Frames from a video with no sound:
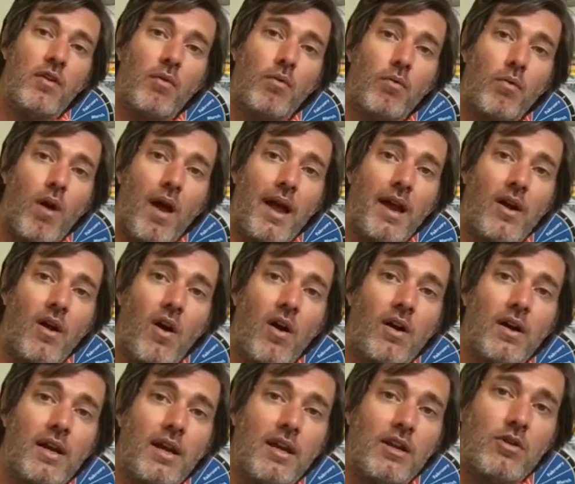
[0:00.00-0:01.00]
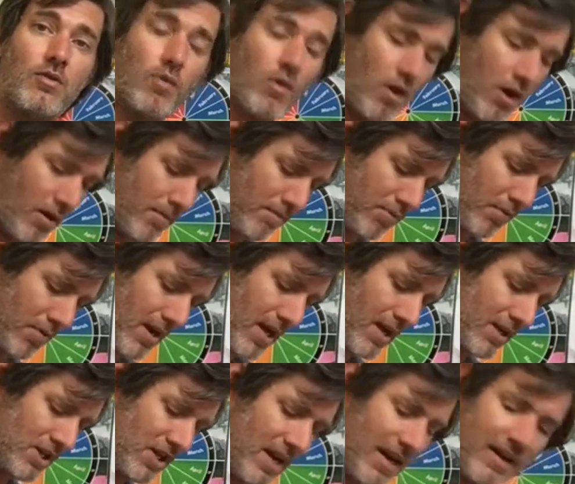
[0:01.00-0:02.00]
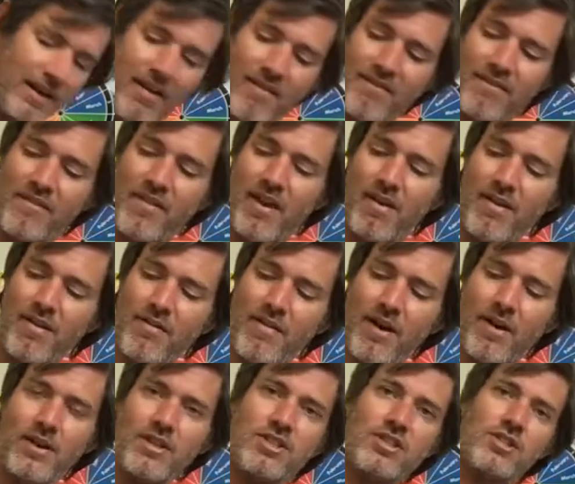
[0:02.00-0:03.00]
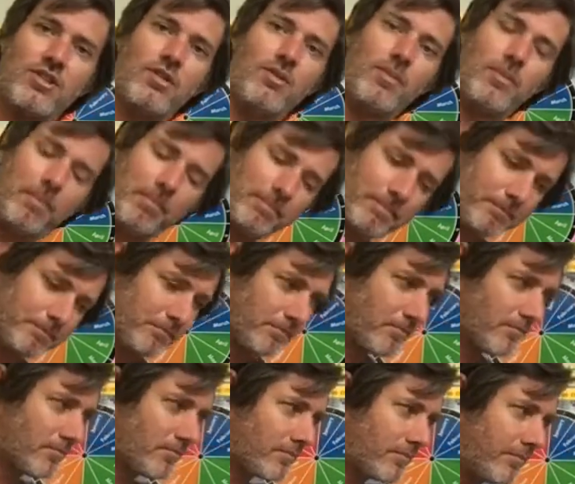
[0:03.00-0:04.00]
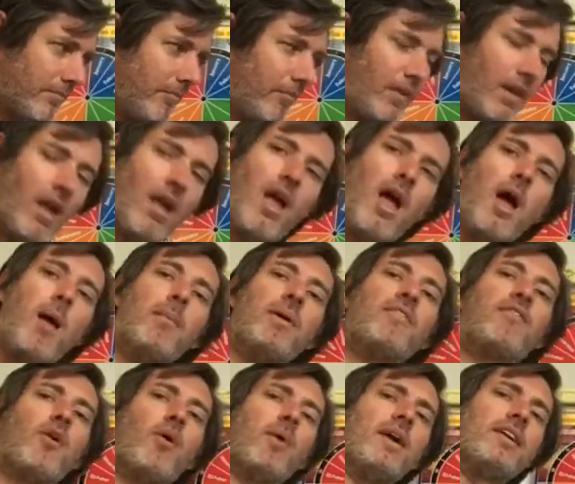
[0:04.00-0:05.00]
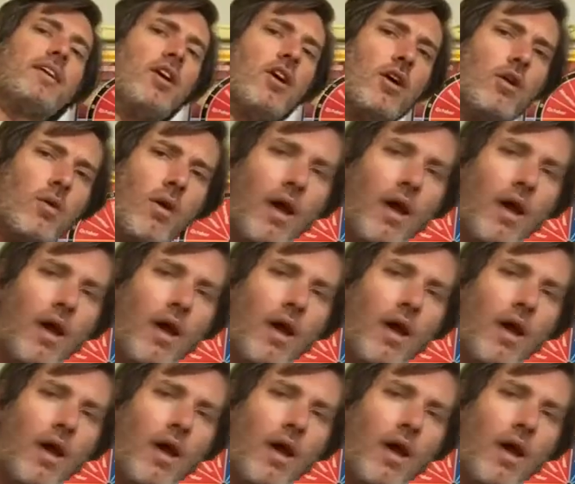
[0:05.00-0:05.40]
right on into our project very, very soon. Before we do,